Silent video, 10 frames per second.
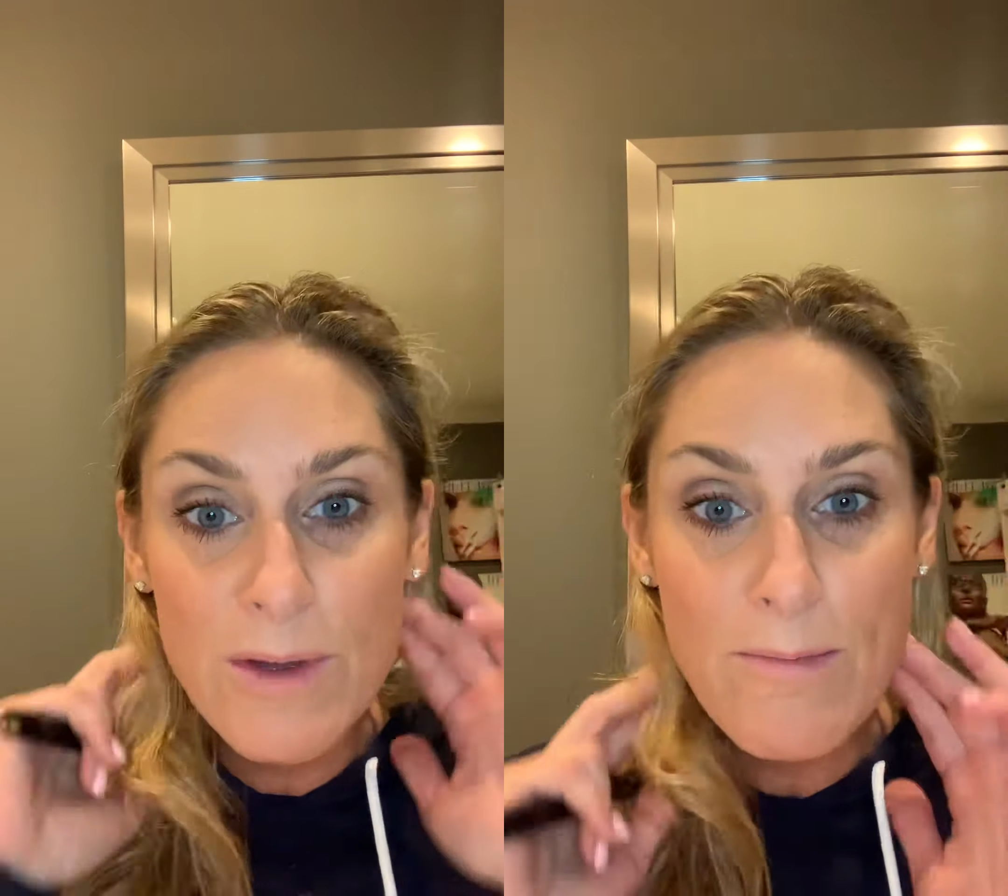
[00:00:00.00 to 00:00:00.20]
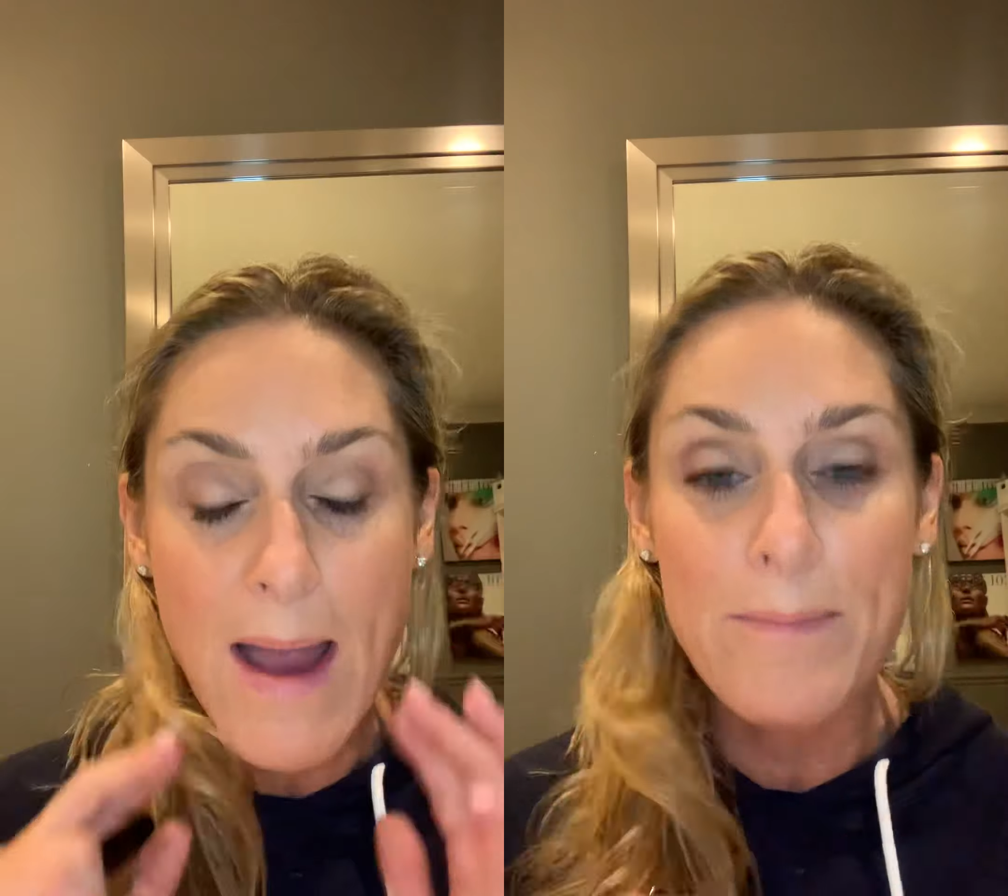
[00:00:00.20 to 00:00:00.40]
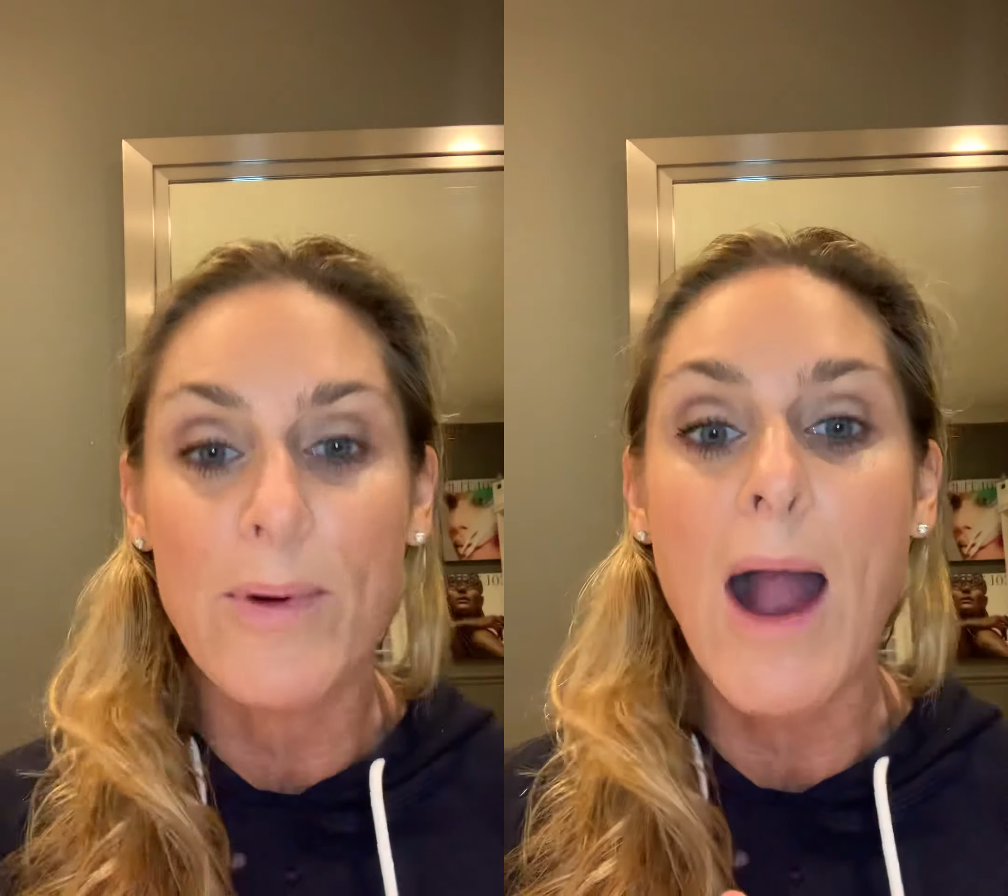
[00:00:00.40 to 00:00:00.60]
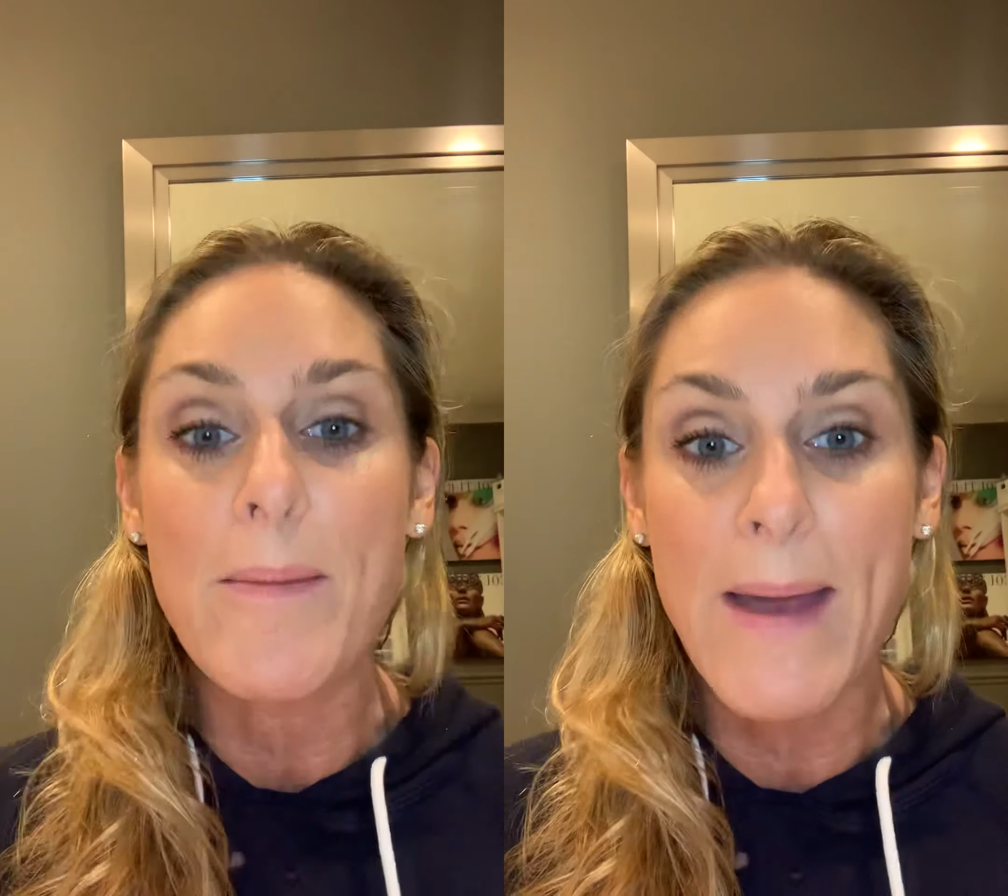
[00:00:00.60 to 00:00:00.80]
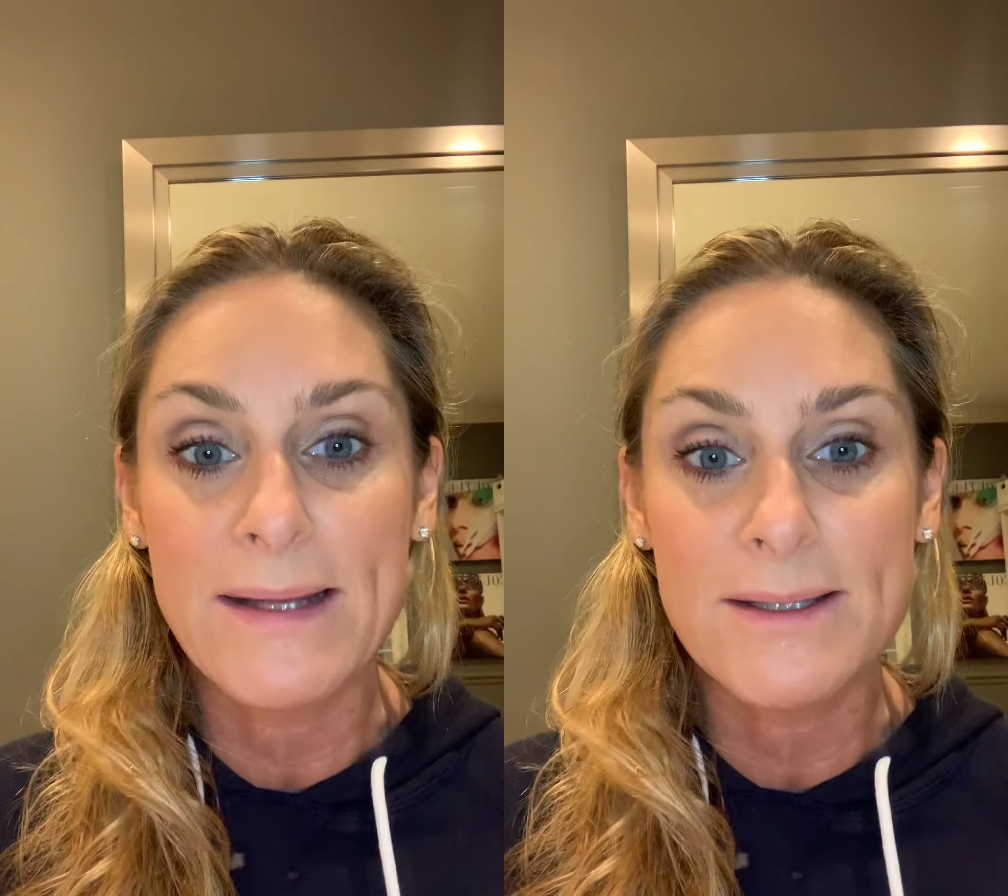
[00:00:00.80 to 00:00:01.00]
with my brow
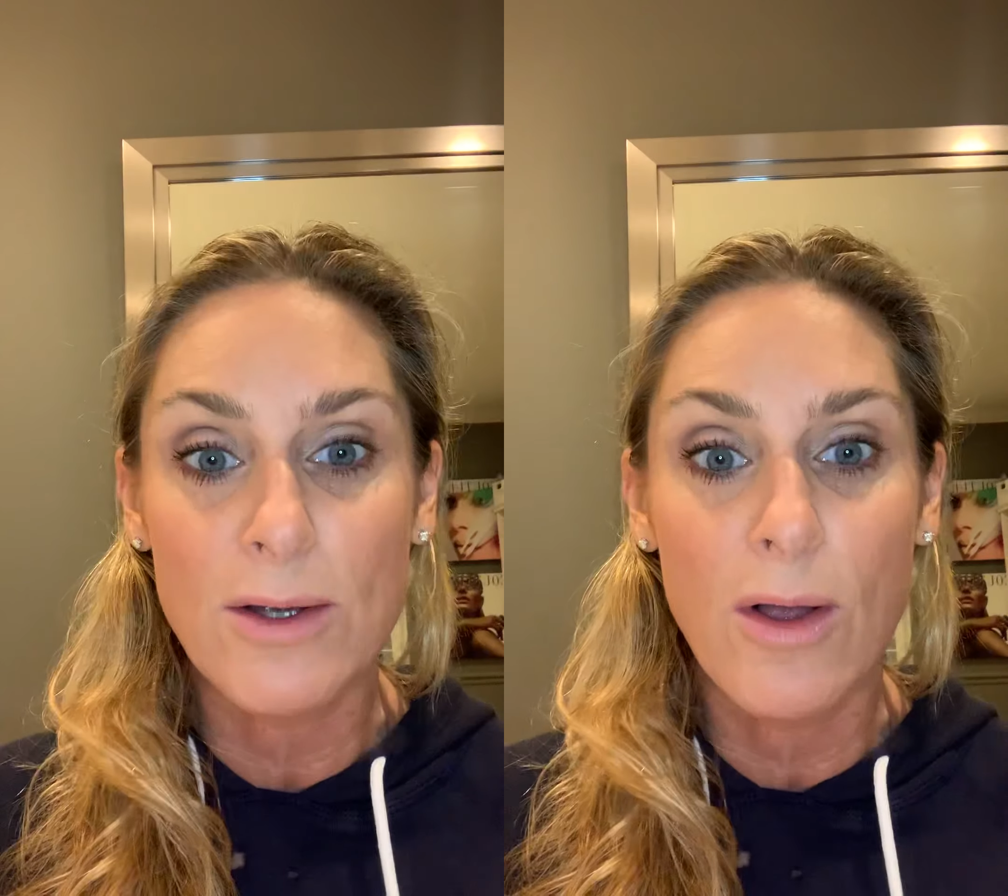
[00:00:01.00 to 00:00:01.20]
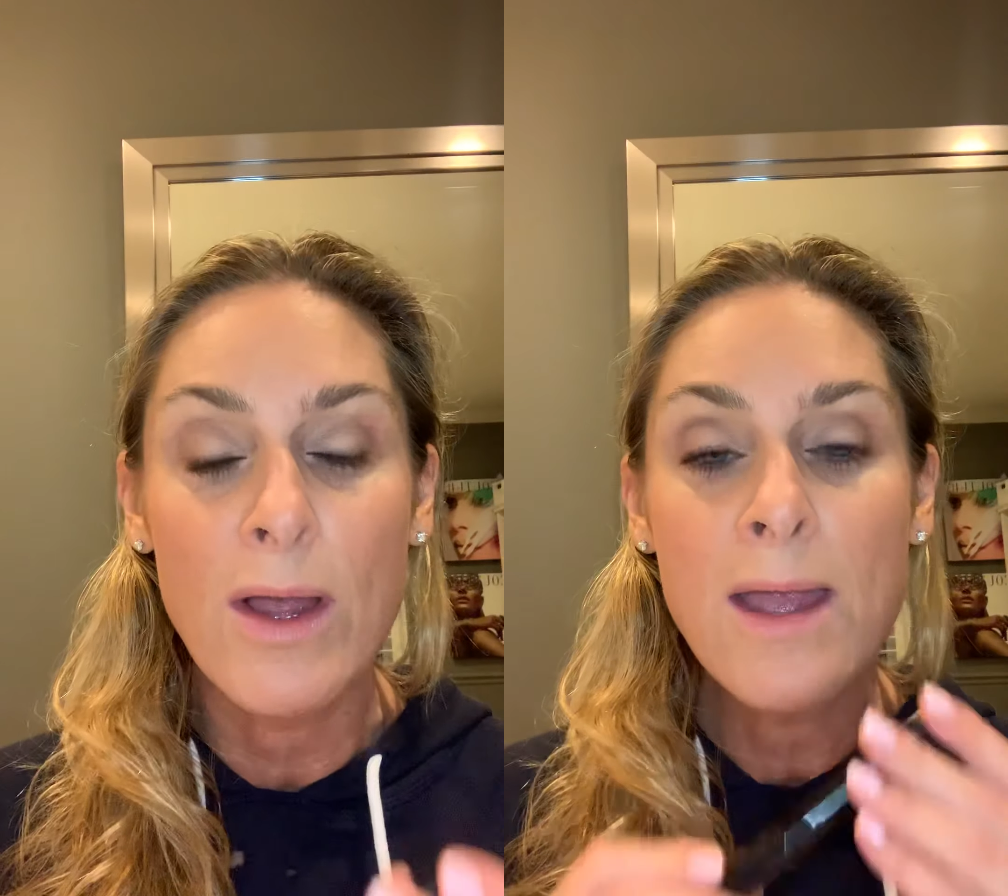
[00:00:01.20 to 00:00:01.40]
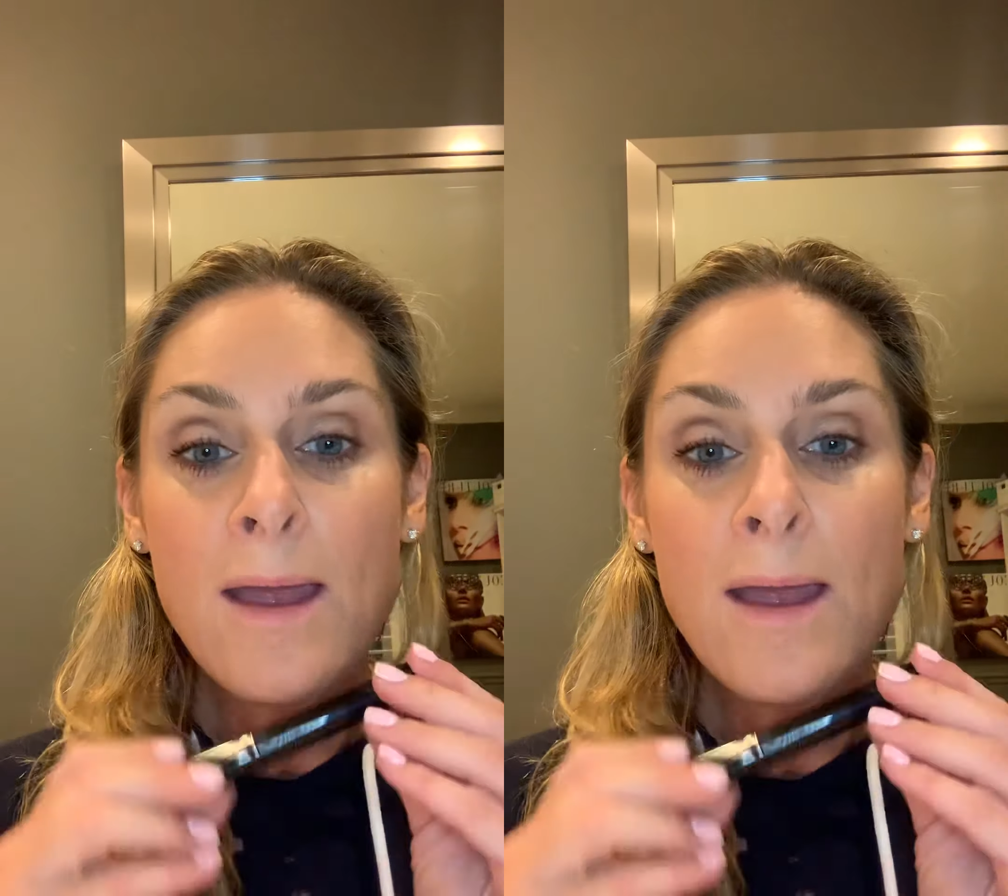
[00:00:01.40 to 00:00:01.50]
pencil,